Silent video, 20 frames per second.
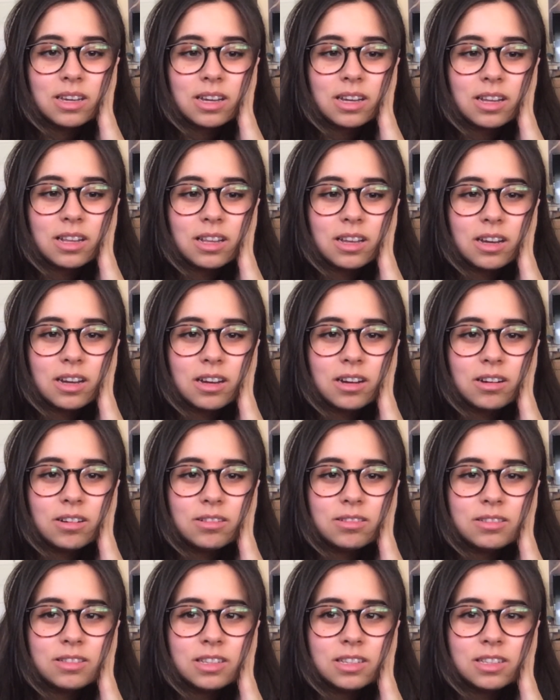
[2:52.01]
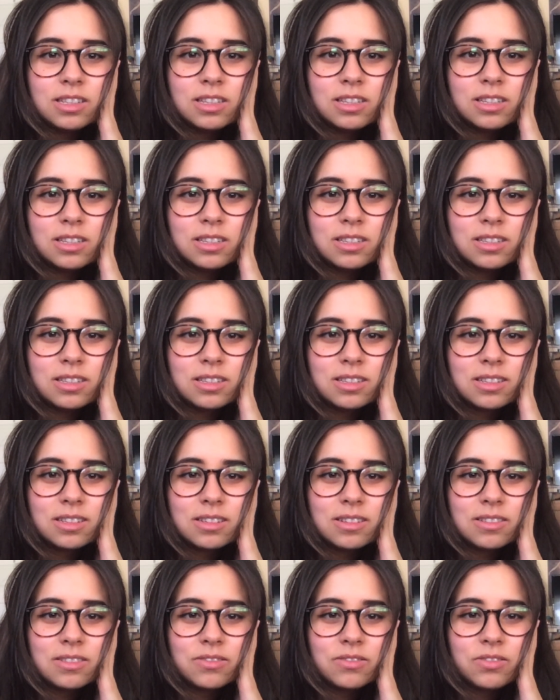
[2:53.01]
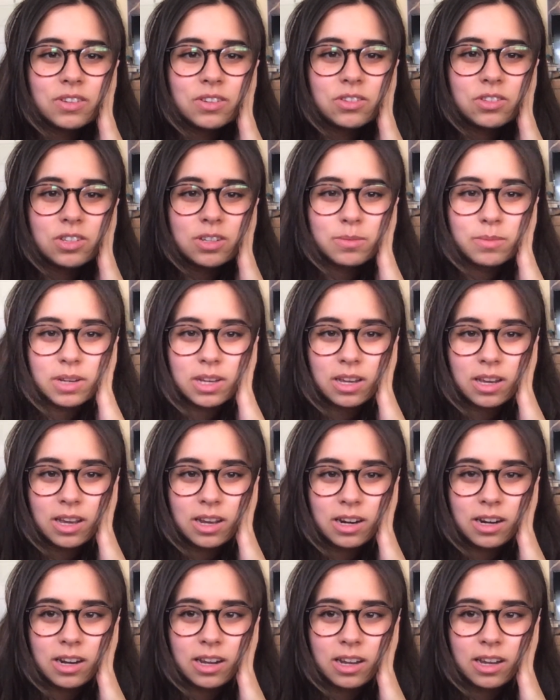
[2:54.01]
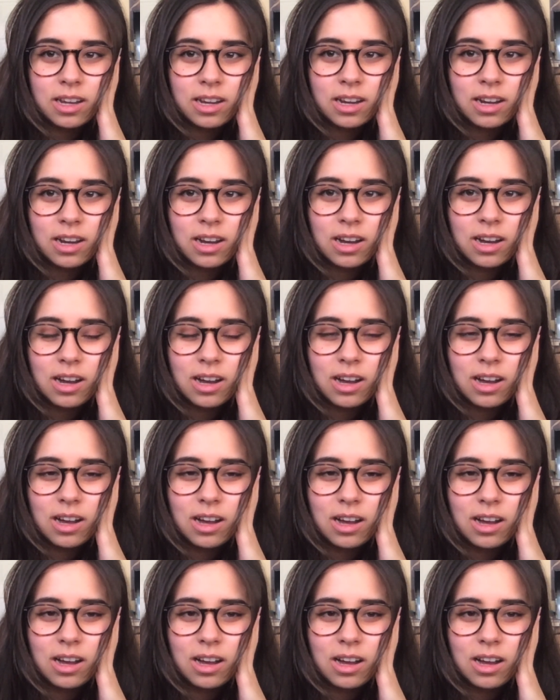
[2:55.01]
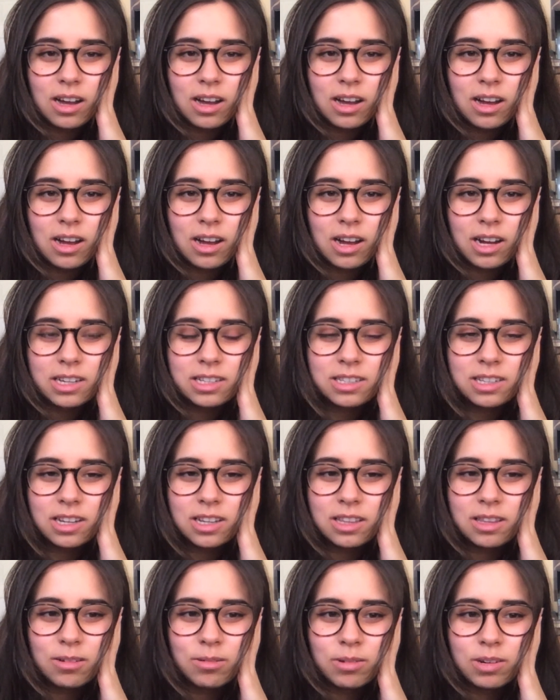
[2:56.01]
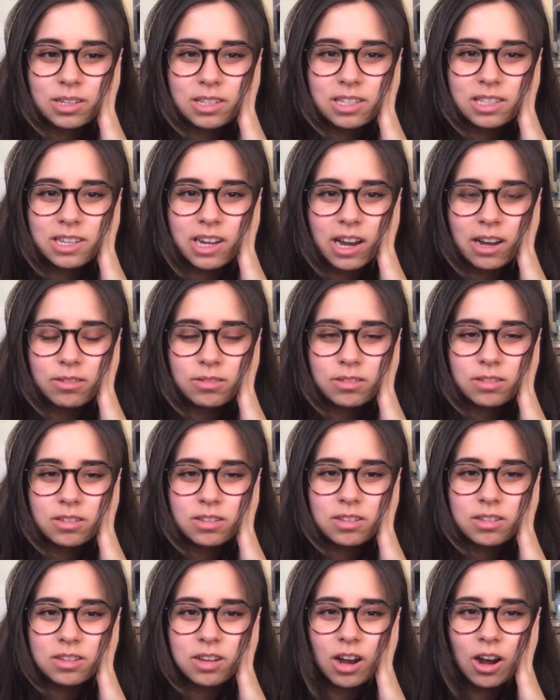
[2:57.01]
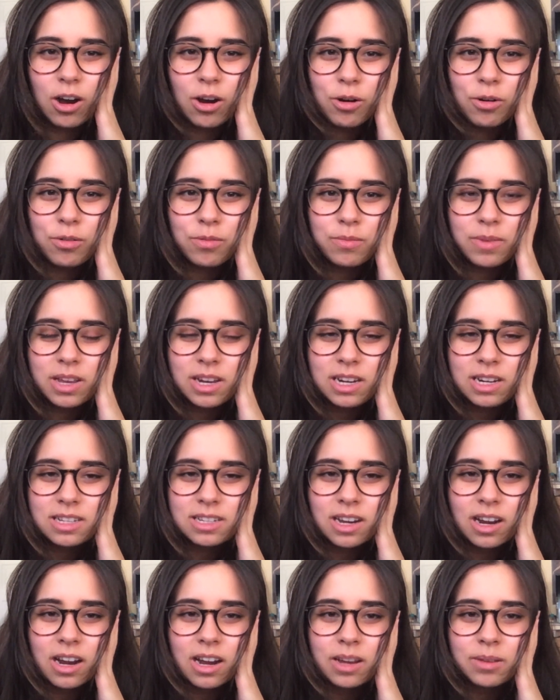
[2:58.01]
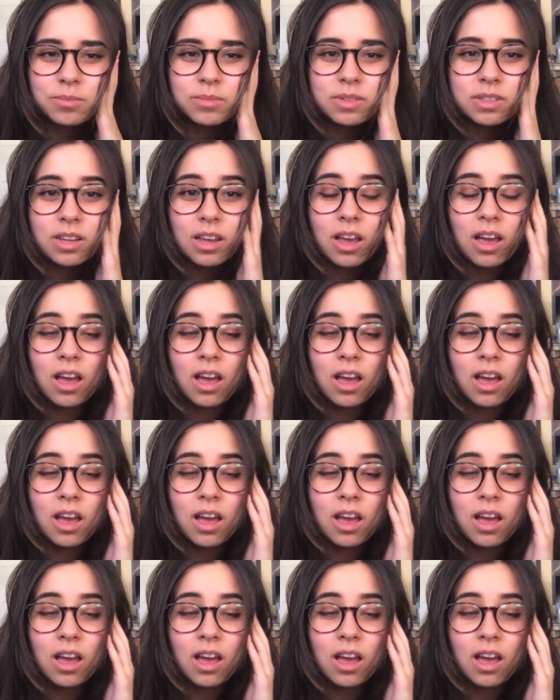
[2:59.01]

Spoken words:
Hello, this is future me editing. I said the word sound so many times.